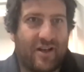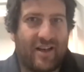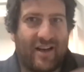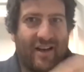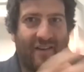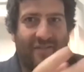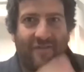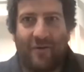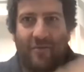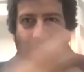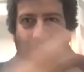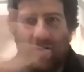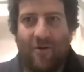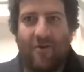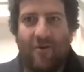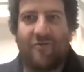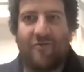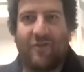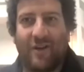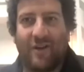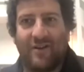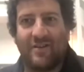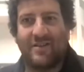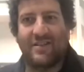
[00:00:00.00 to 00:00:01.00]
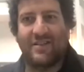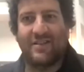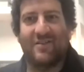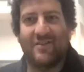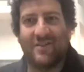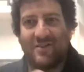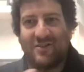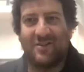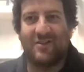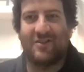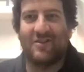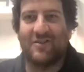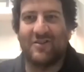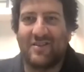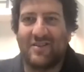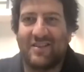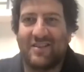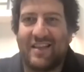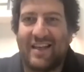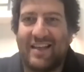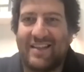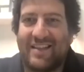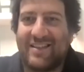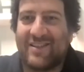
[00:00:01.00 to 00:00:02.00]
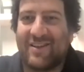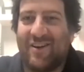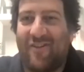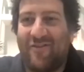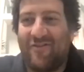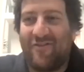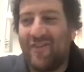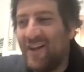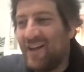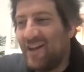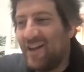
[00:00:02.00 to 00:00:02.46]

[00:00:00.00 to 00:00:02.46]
And I feel we all feel a certain sense of